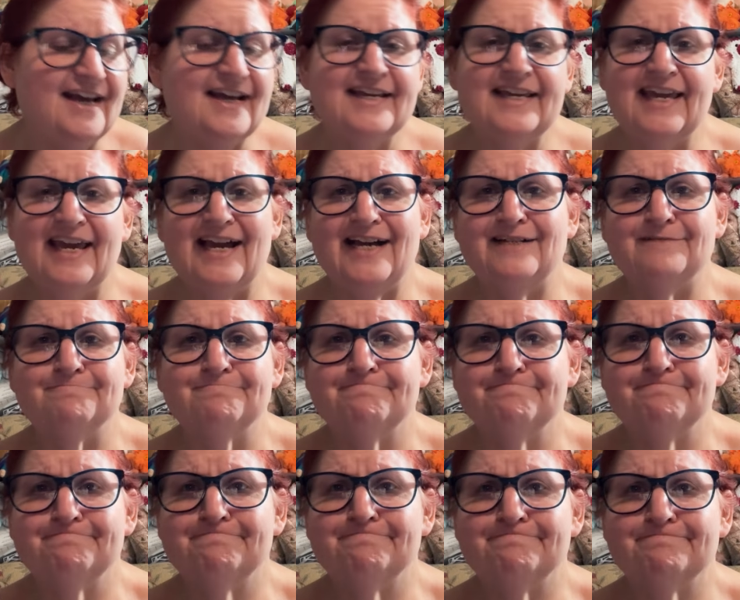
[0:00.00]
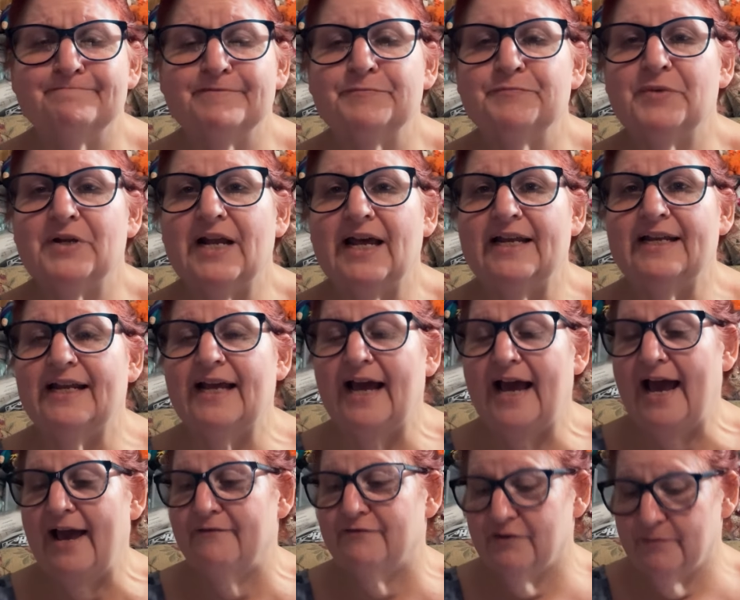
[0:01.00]
yeah, mm -mm. but I, I
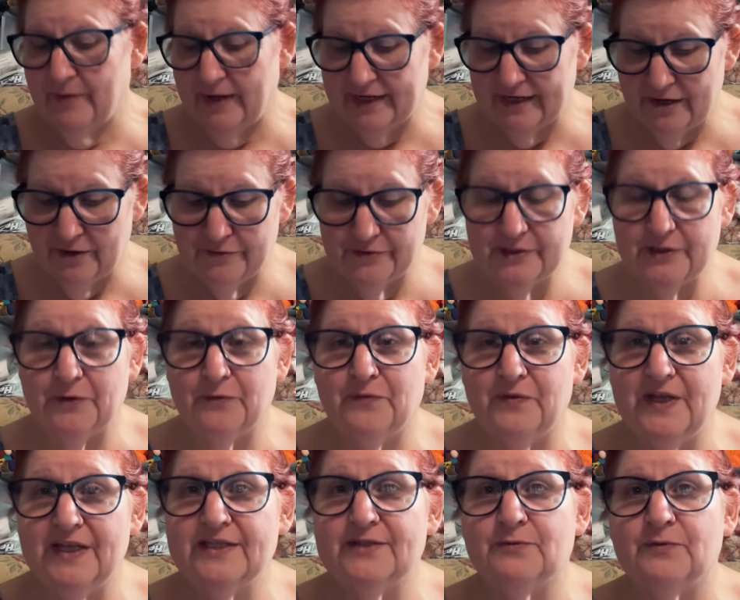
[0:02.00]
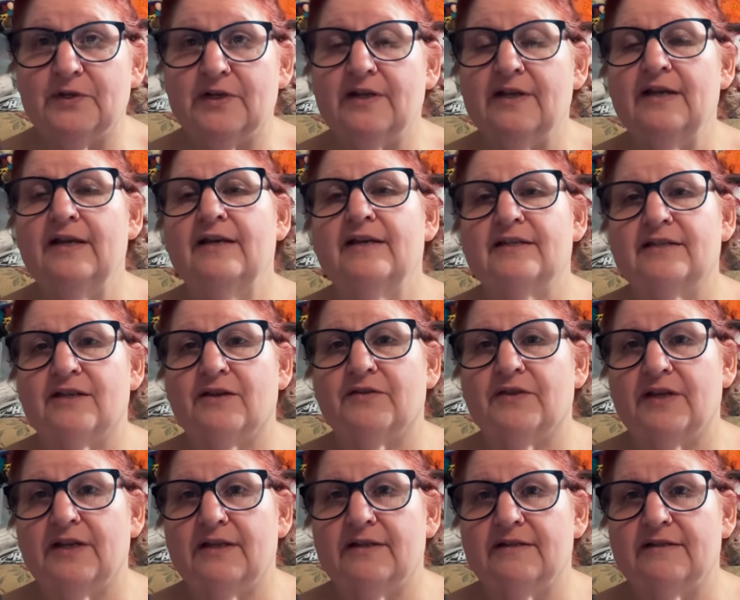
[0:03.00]
have to make notes on this one so
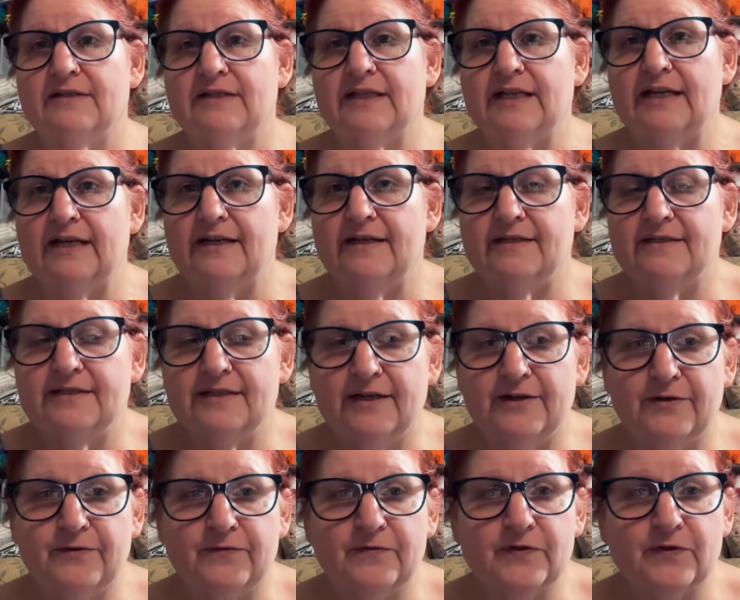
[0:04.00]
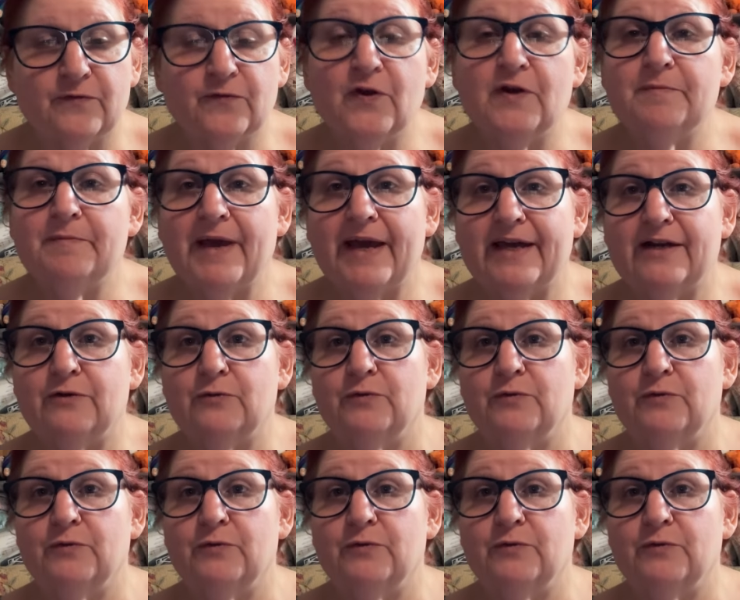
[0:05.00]
that the, the, the front panel